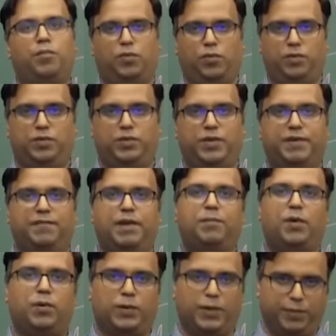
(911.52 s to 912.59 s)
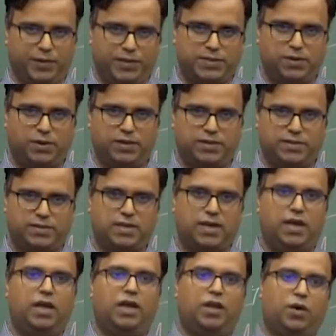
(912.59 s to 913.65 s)
prone to develop autoimmune disorders.
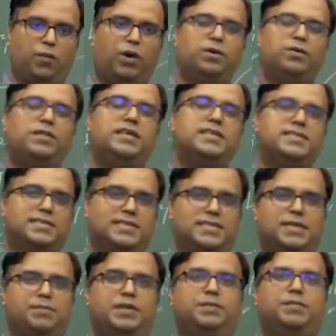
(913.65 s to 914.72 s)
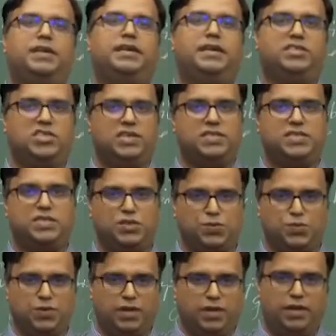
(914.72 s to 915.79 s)
Now, what do these susceptibility genes
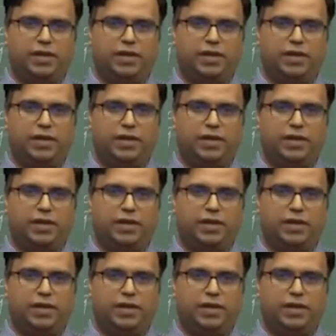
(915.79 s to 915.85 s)
do?